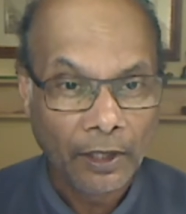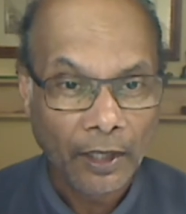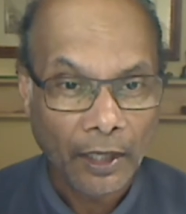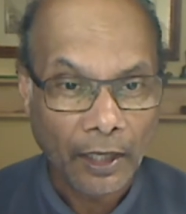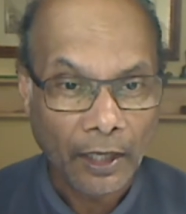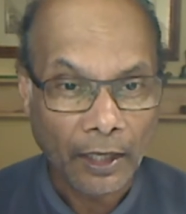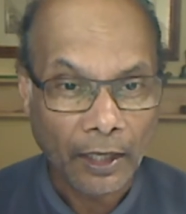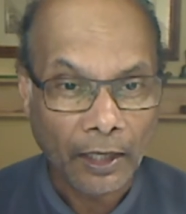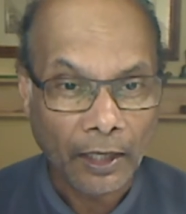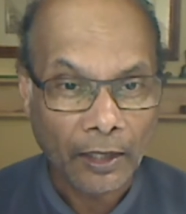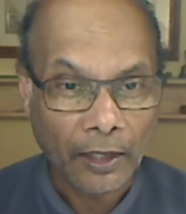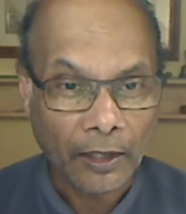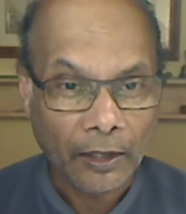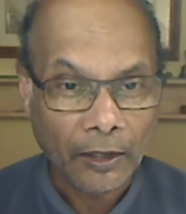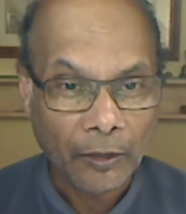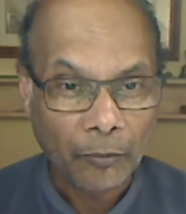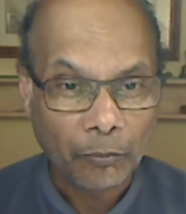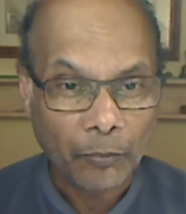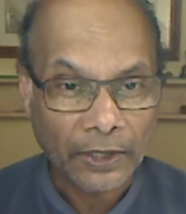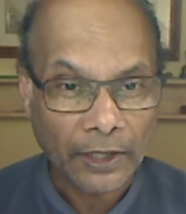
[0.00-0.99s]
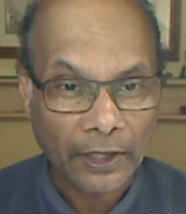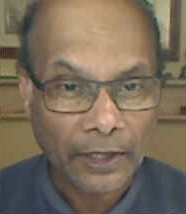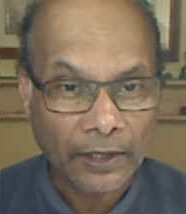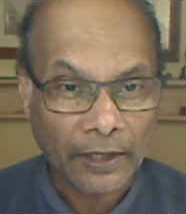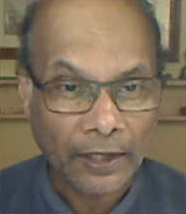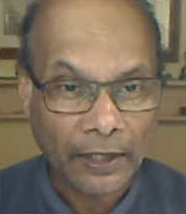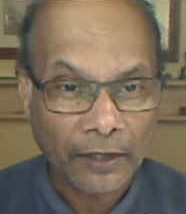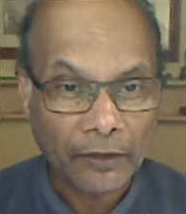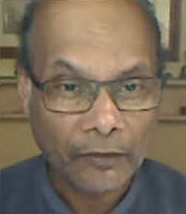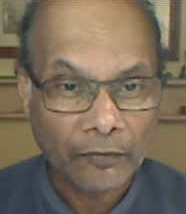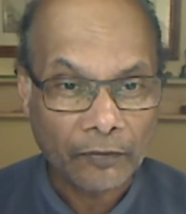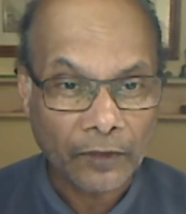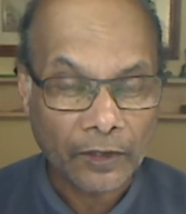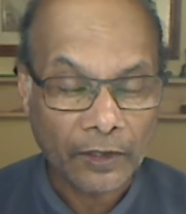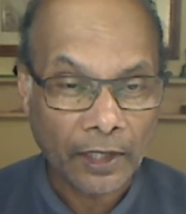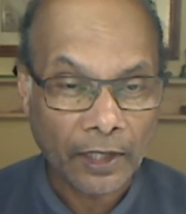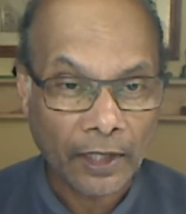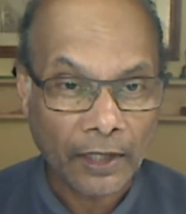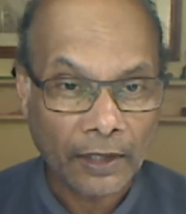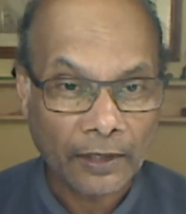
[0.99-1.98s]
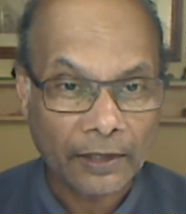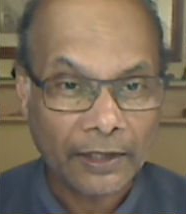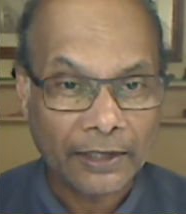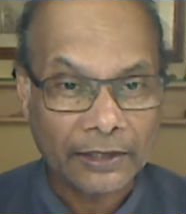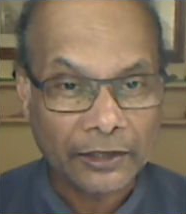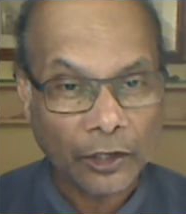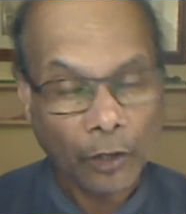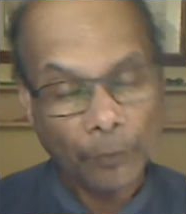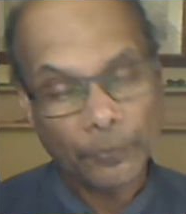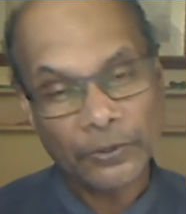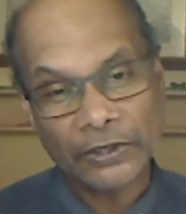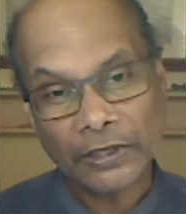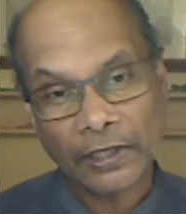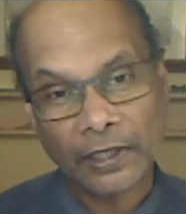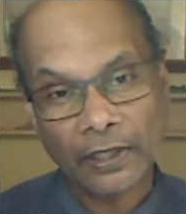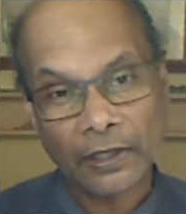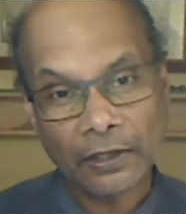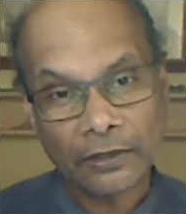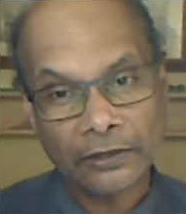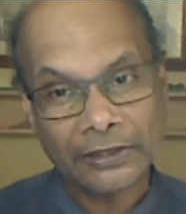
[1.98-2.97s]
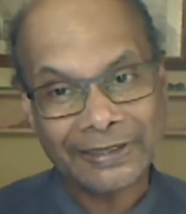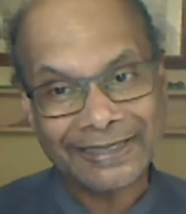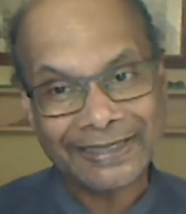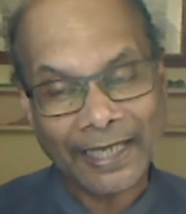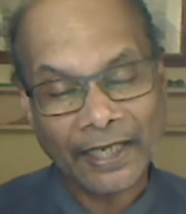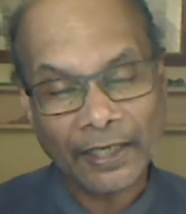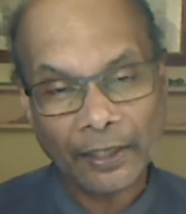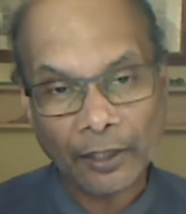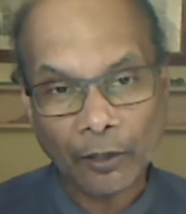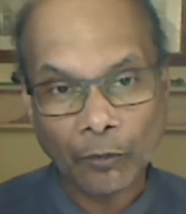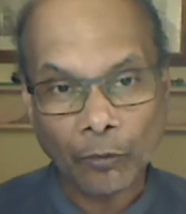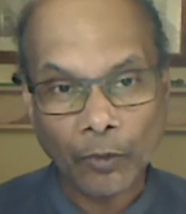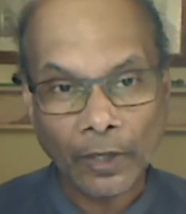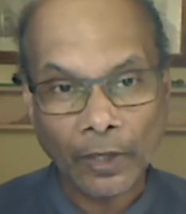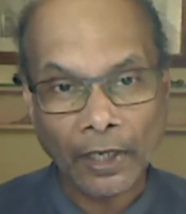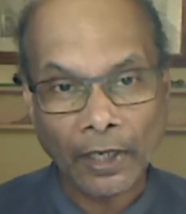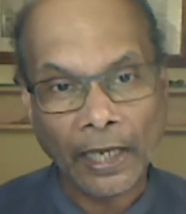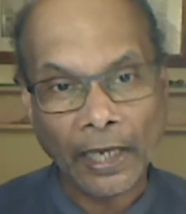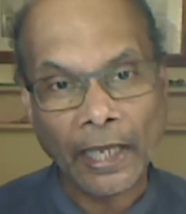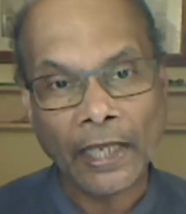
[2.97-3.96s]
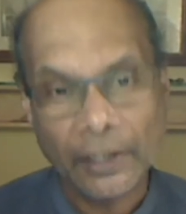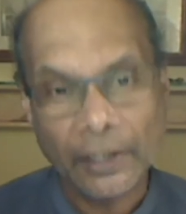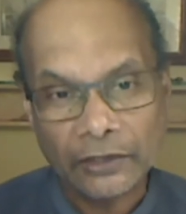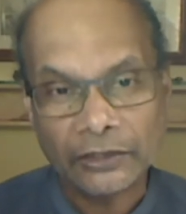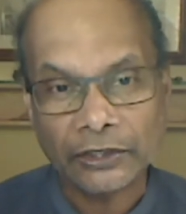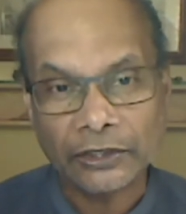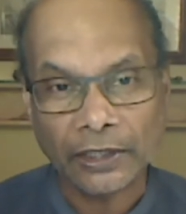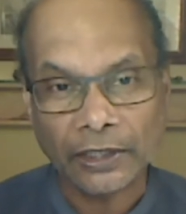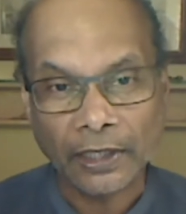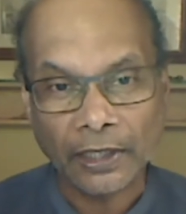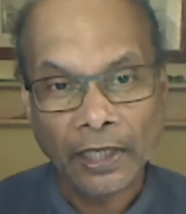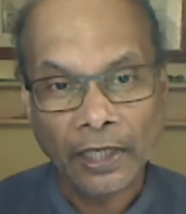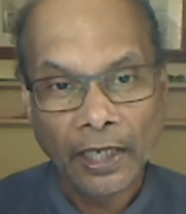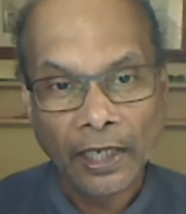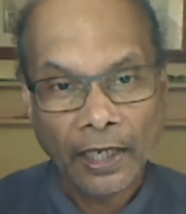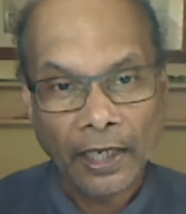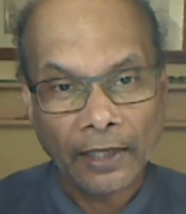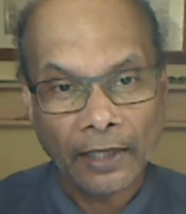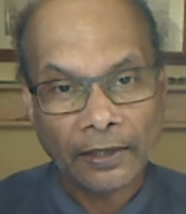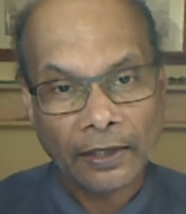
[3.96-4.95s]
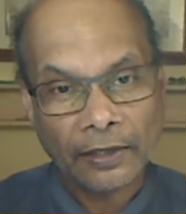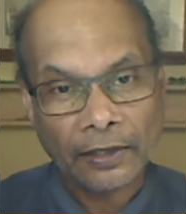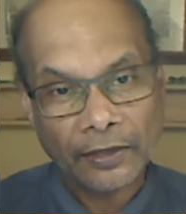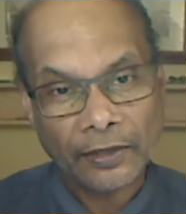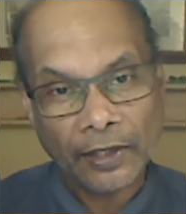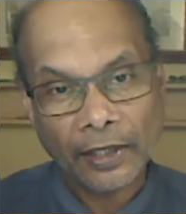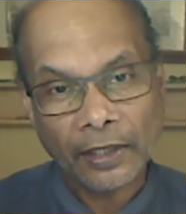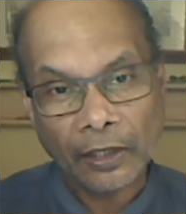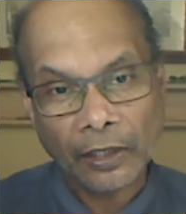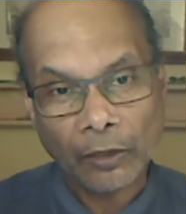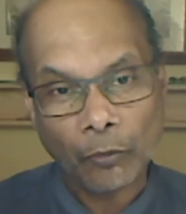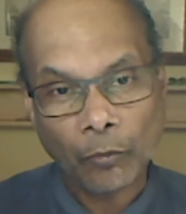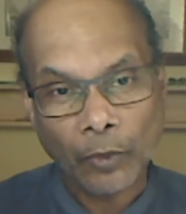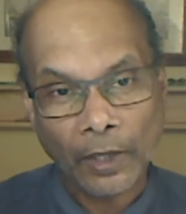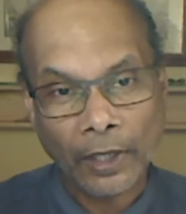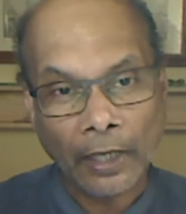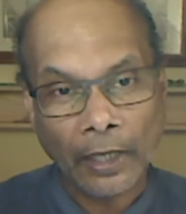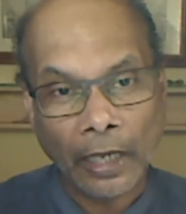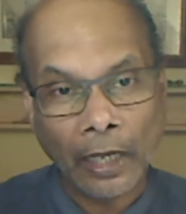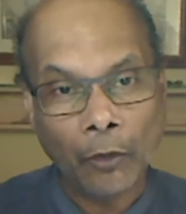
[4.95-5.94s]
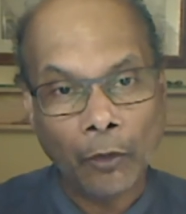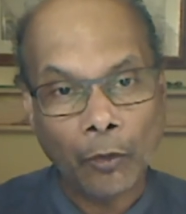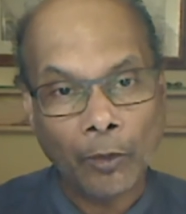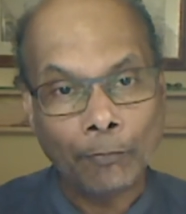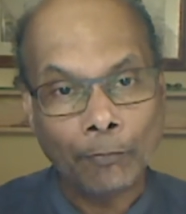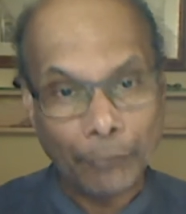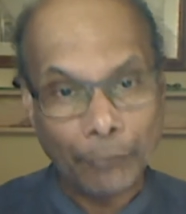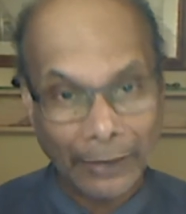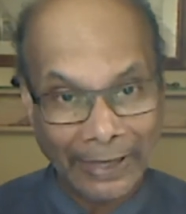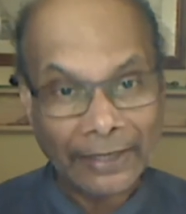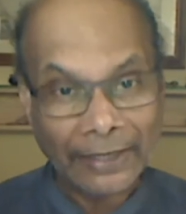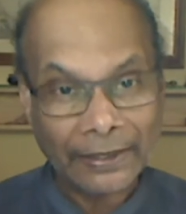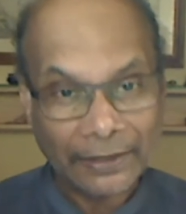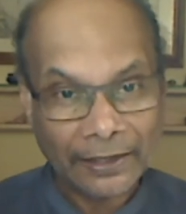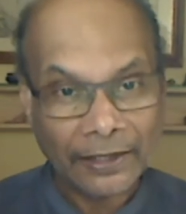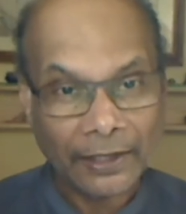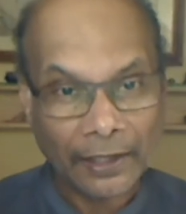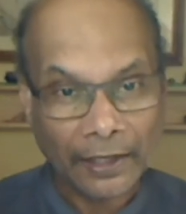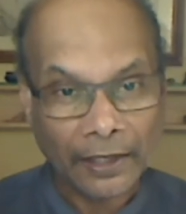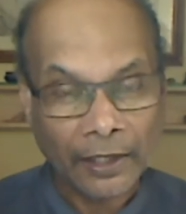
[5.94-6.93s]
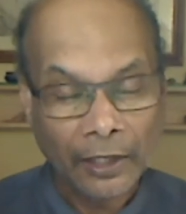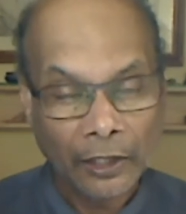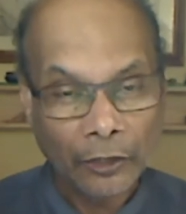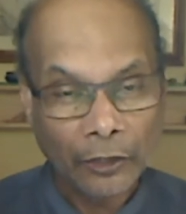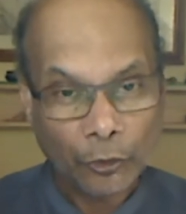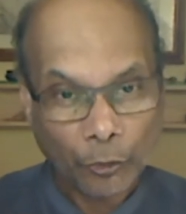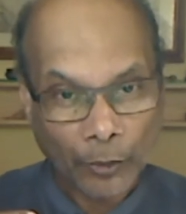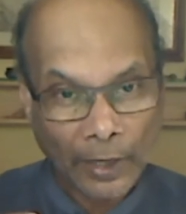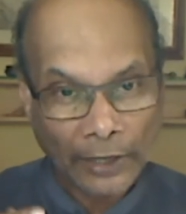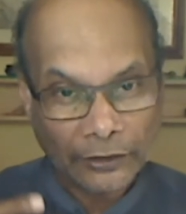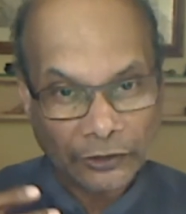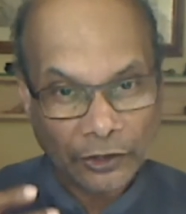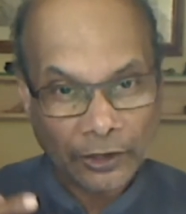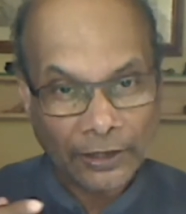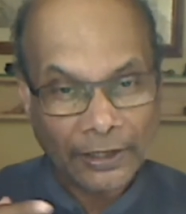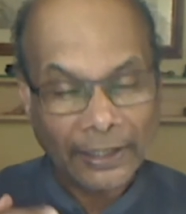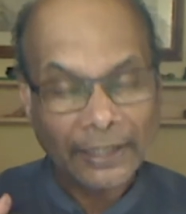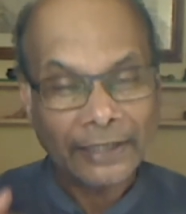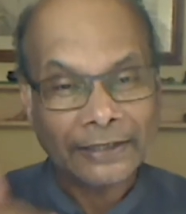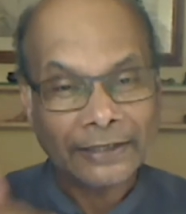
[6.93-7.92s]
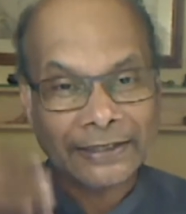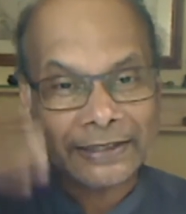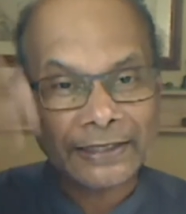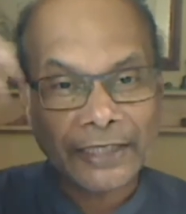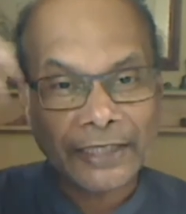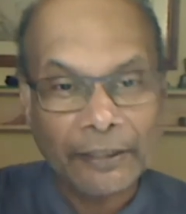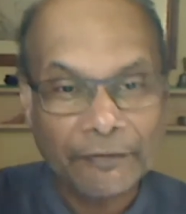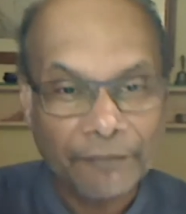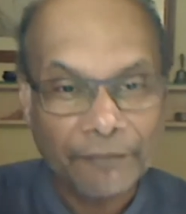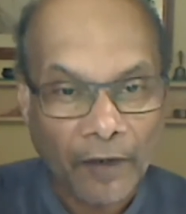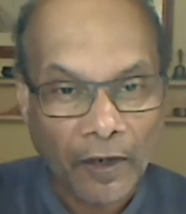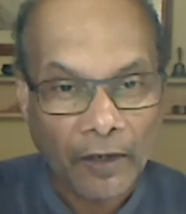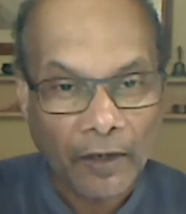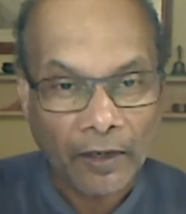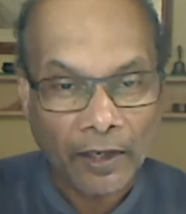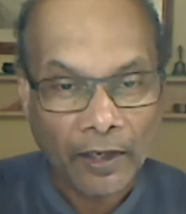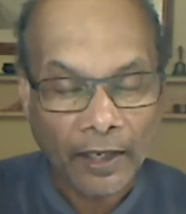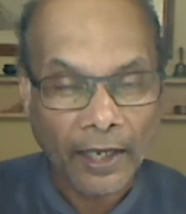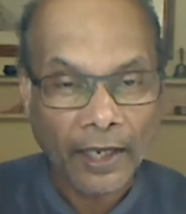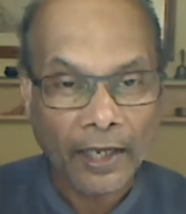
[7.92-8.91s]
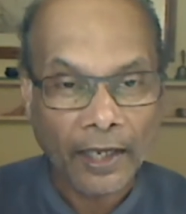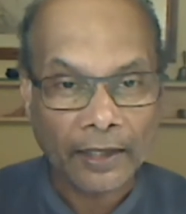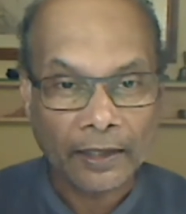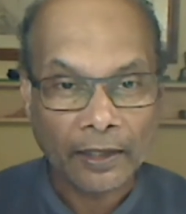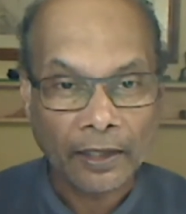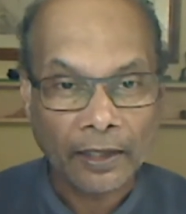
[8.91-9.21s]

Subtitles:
But at the end of the day, these obstacles take away energy, and they take away our ability to actually see far ahead.